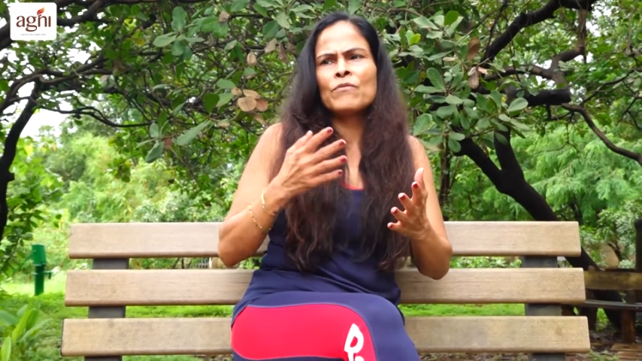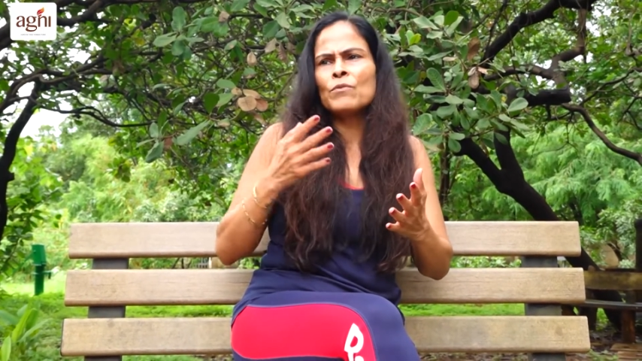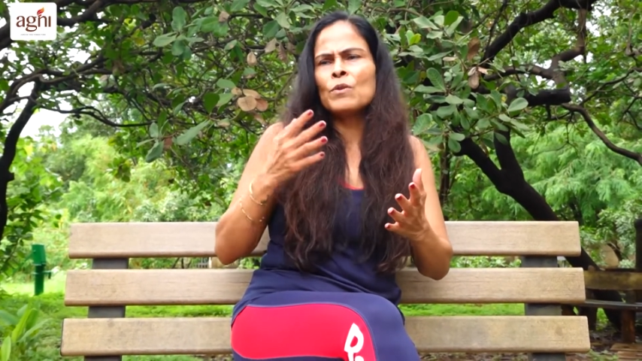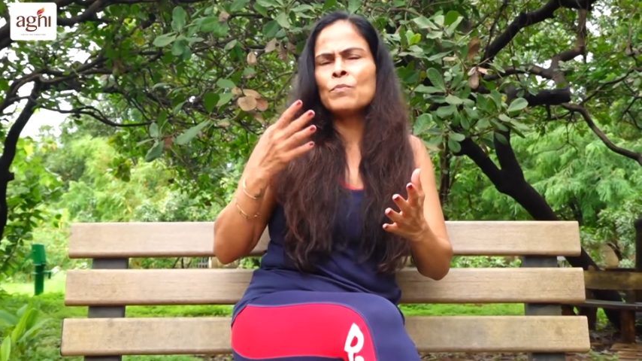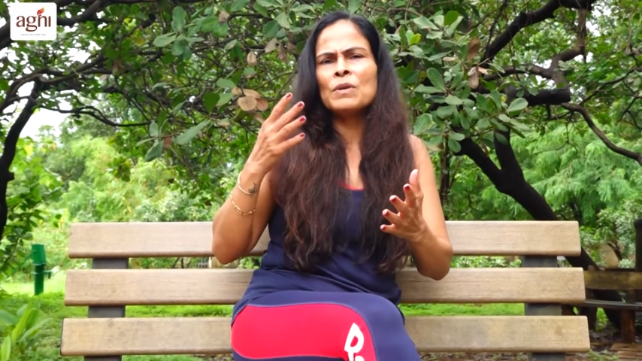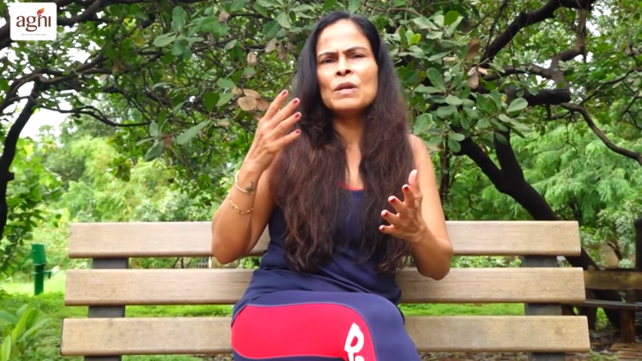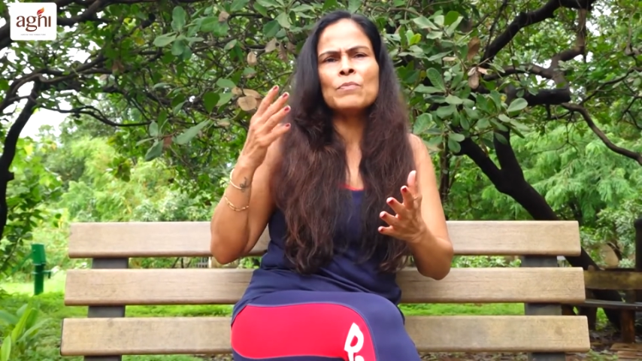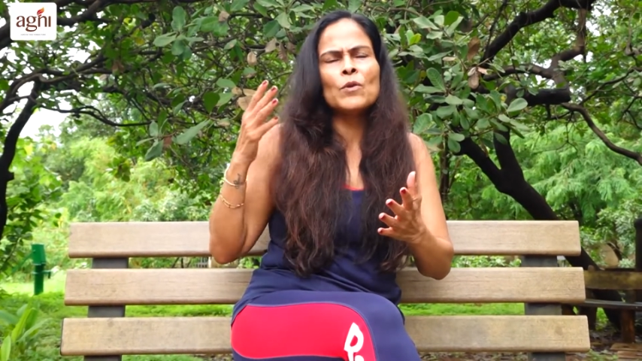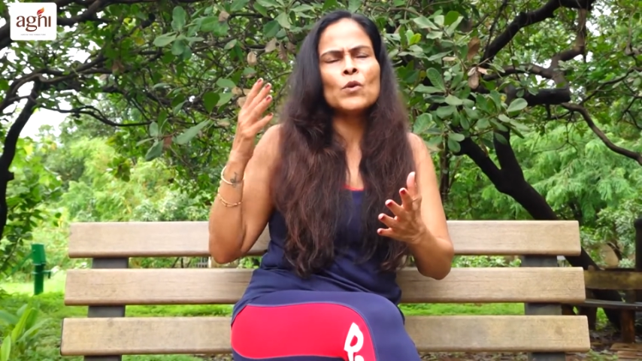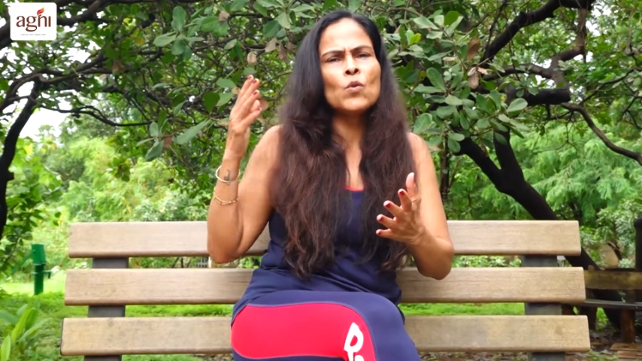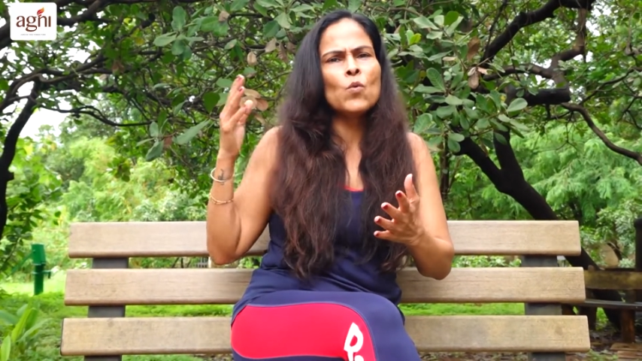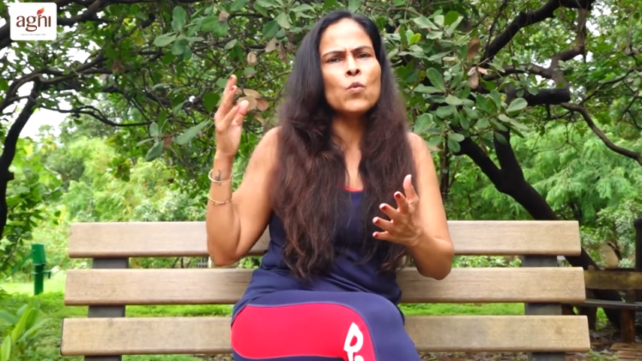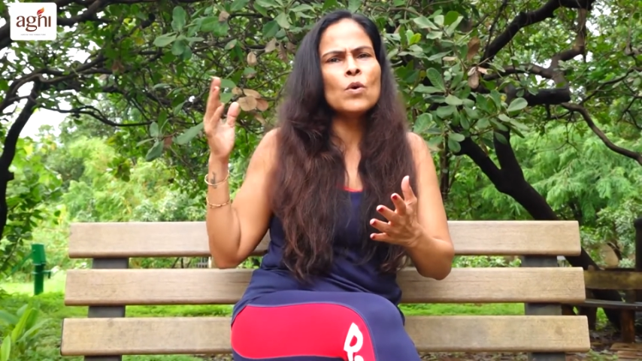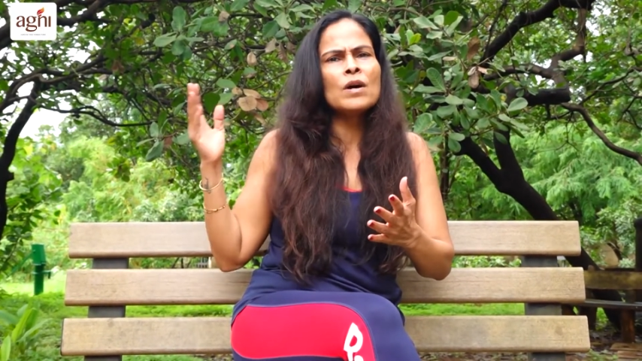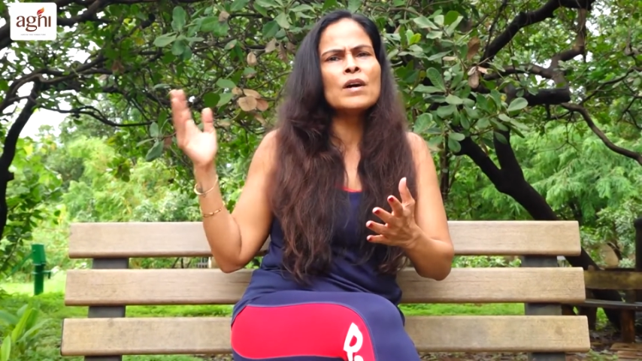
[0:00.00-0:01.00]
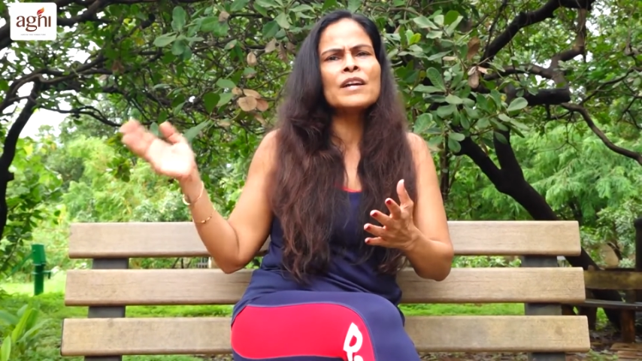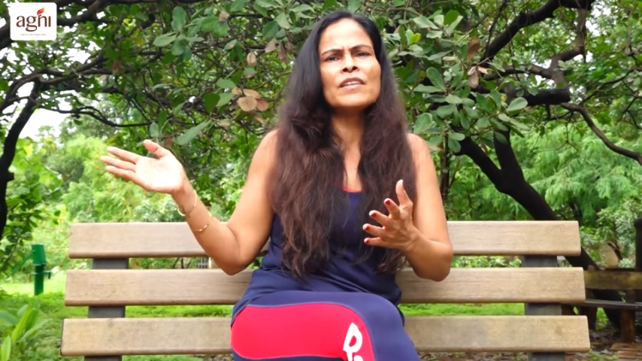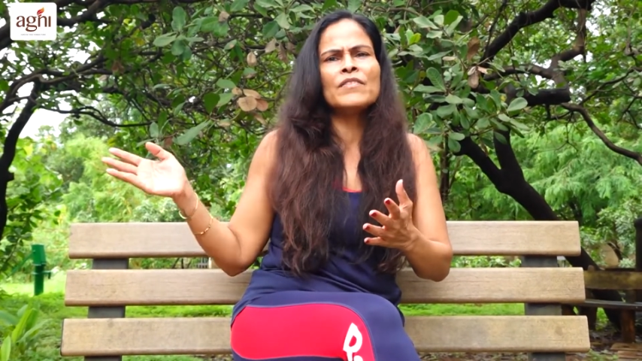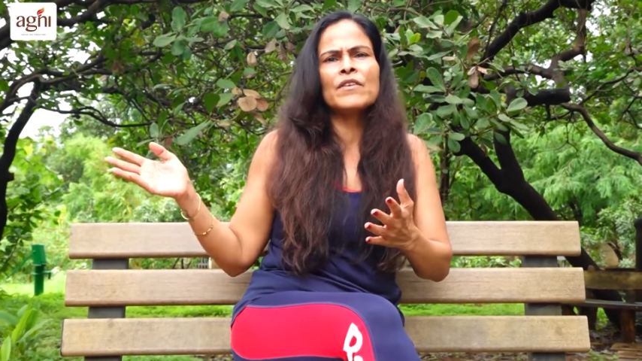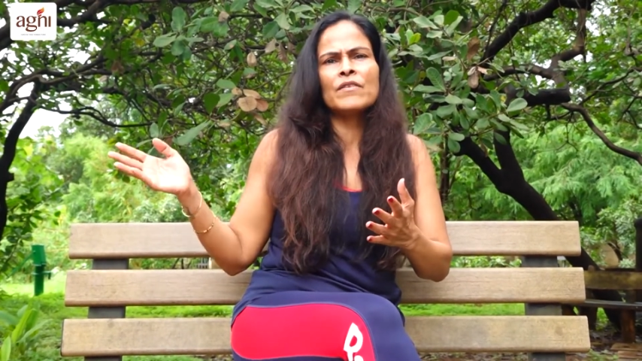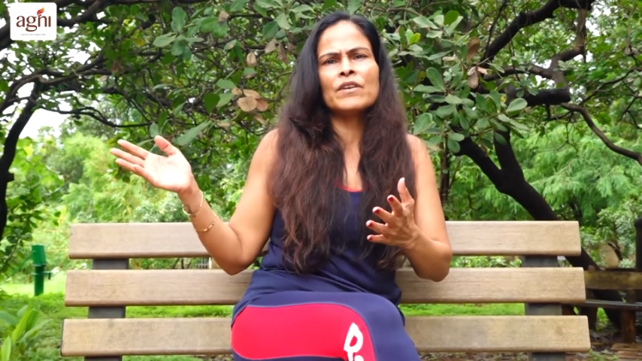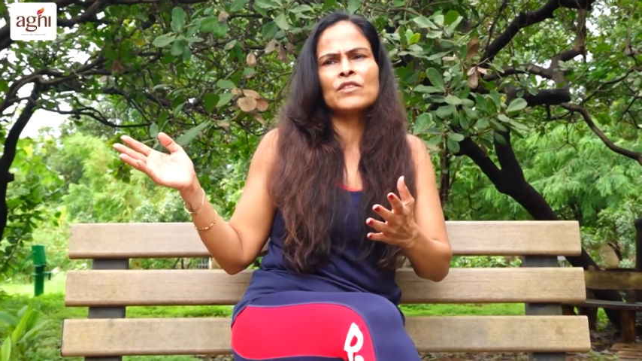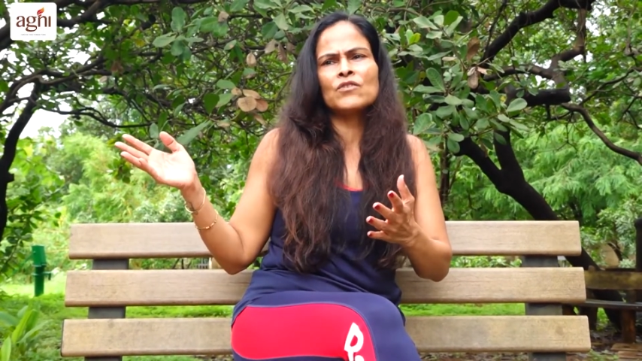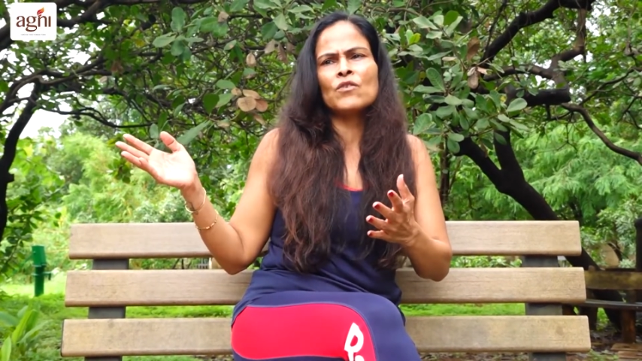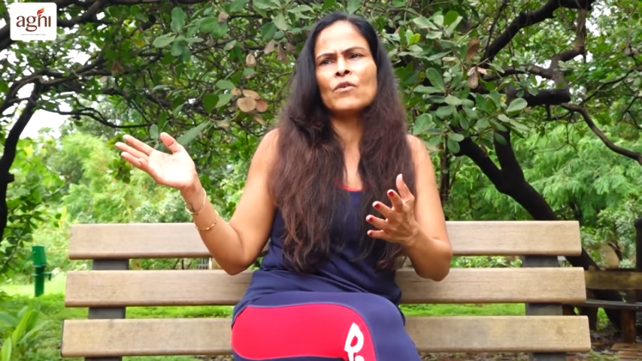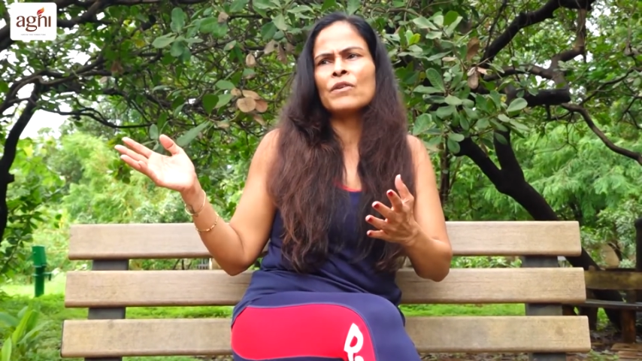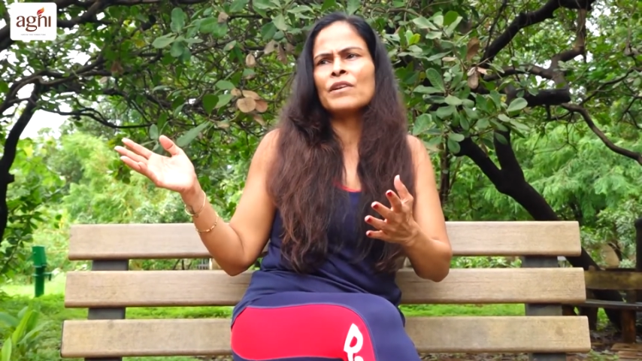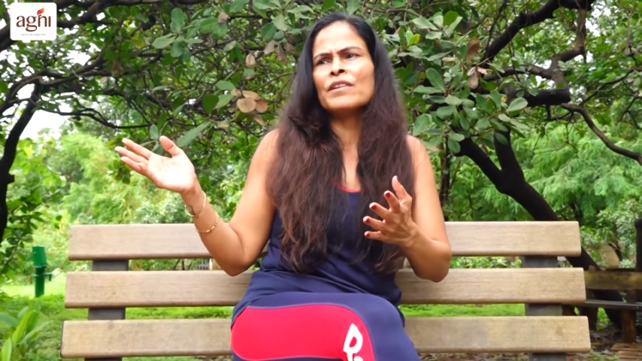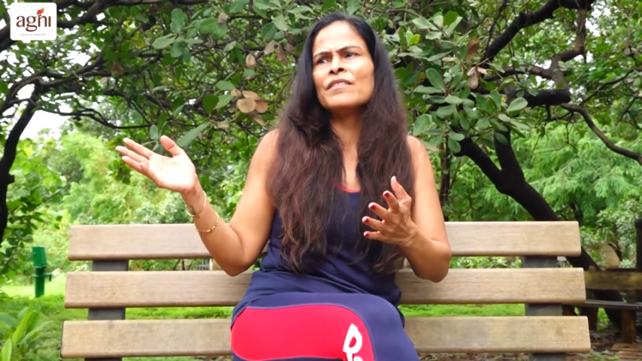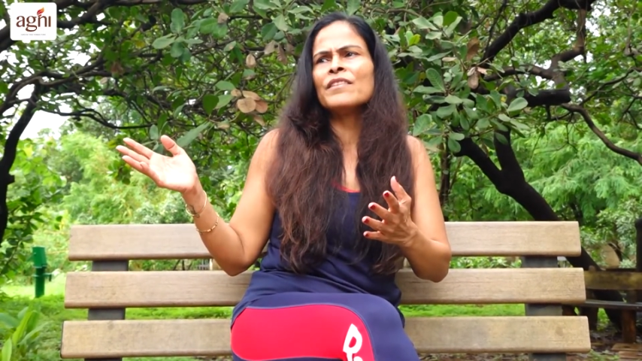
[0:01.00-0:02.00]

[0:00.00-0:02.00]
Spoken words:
the people who work in the restaurant,